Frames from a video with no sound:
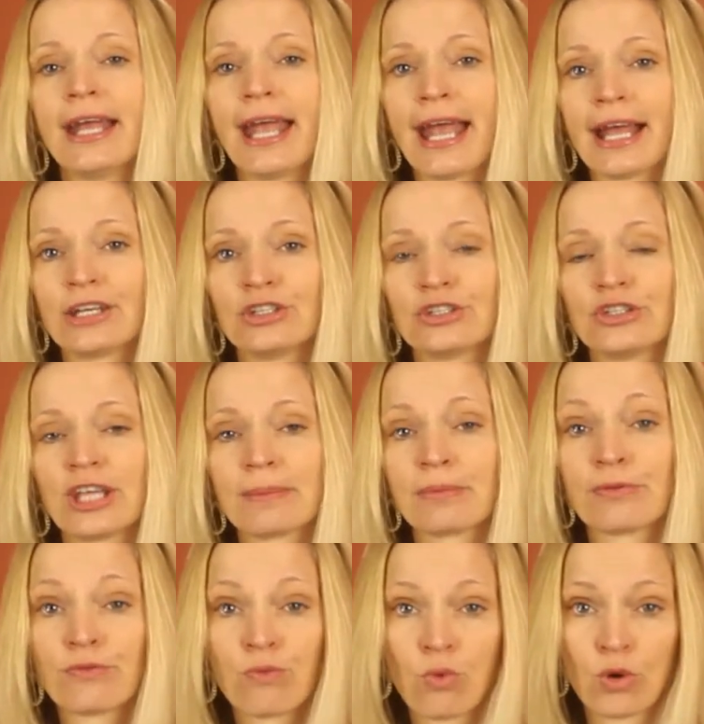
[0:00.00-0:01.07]
and you do that
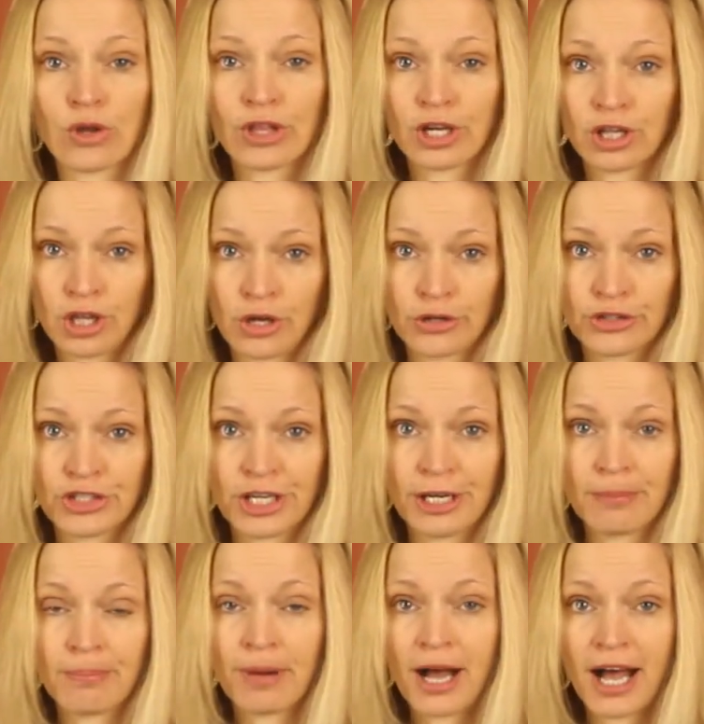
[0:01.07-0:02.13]
before the
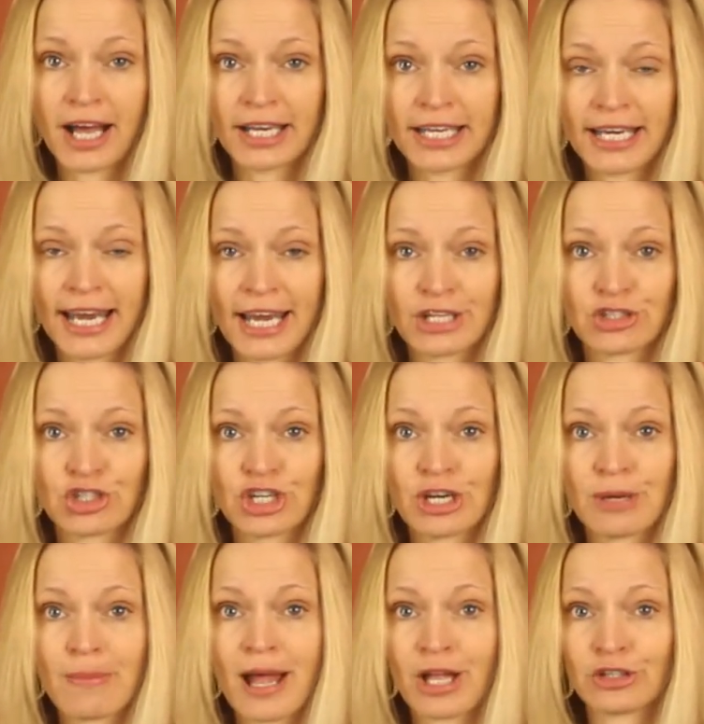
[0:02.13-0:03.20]
closing body
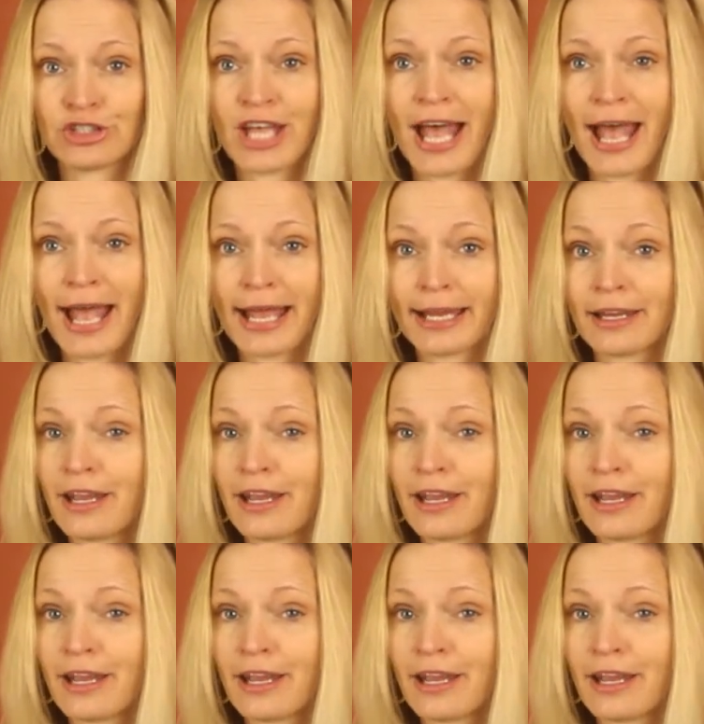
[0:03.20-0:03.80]
HTML tag.